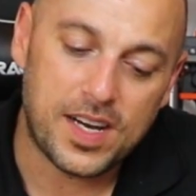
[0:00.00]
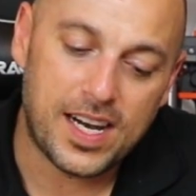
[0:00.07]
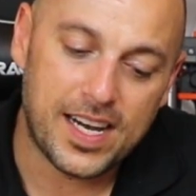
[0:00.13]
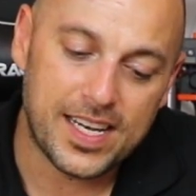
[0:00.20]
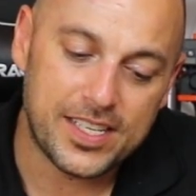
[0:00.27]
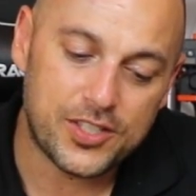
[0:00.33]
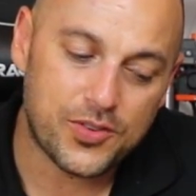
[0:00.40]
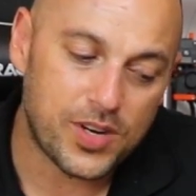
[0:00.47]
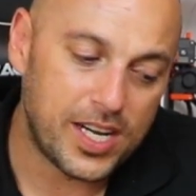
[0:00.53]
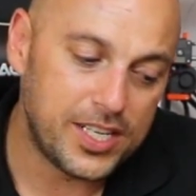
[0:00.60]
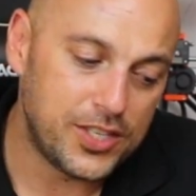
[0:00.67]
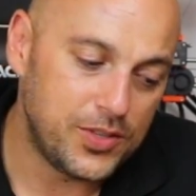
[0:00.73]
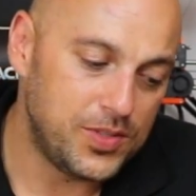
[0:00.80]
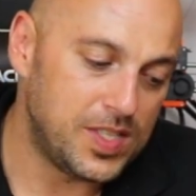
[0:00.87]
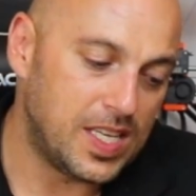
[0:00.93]
I
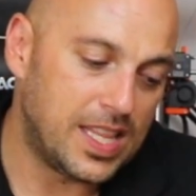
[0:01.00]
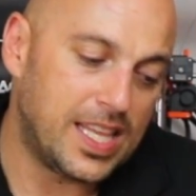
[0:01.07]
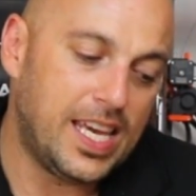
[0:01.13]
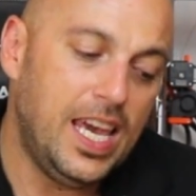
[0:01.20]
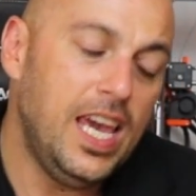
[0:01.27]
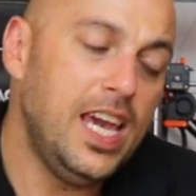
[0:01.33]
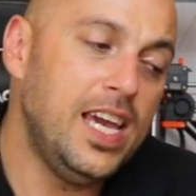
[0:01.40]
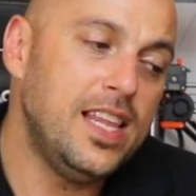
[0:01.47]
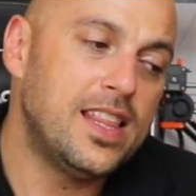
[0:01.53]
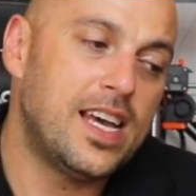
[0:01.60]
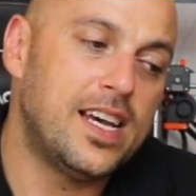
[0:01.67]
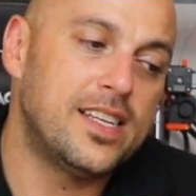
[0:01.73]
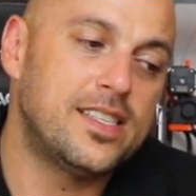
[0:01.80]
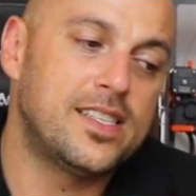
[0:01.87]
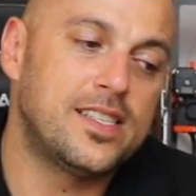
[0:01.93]
tried using the key
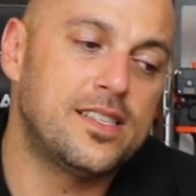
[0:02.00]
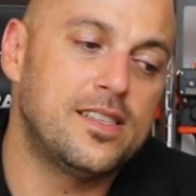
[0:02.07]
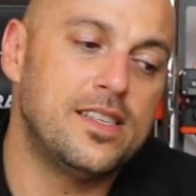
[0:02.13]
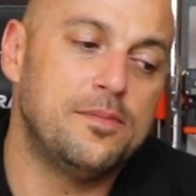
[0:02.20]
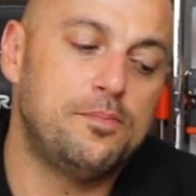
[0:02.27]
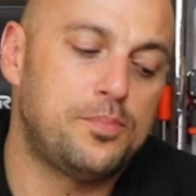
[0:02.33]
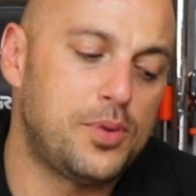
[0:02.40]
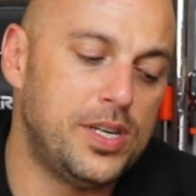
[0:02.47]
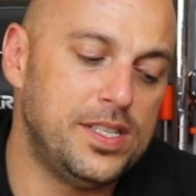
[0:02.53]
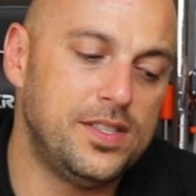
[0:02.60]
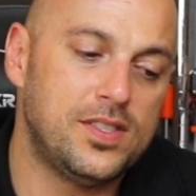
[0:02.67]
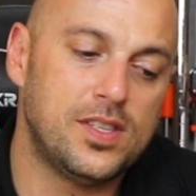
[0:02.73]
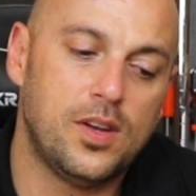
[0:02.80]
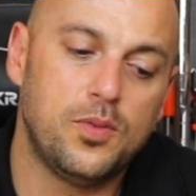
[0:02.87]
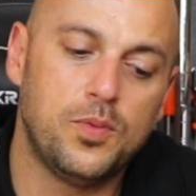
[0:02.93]
that
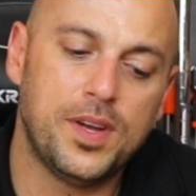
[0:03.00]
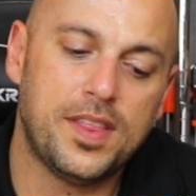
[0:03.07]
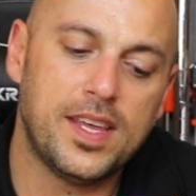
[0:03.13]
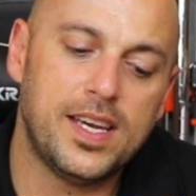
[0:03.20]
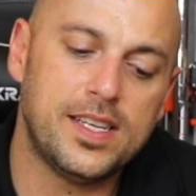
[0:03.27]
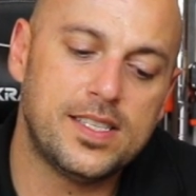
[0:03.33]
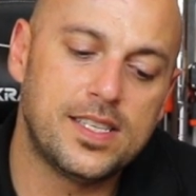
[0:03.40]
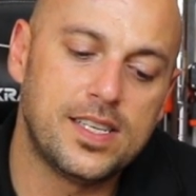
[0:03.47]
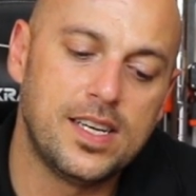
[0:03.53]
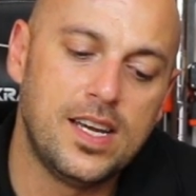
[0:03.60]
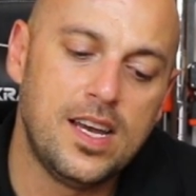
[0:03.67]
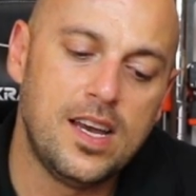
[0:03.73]
prints with it,